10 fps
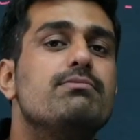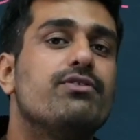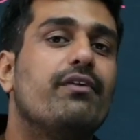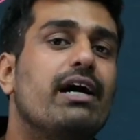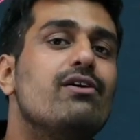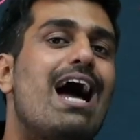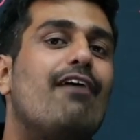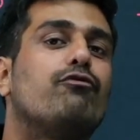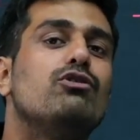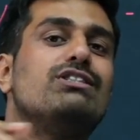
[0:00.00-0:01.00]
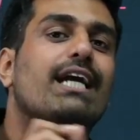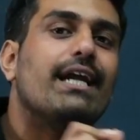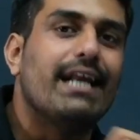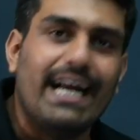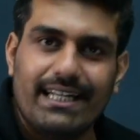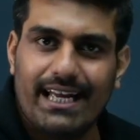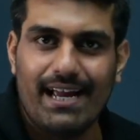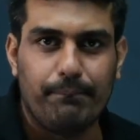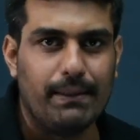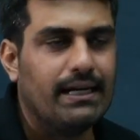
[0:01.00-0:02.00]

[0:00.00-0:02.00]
where you have to generate the AP.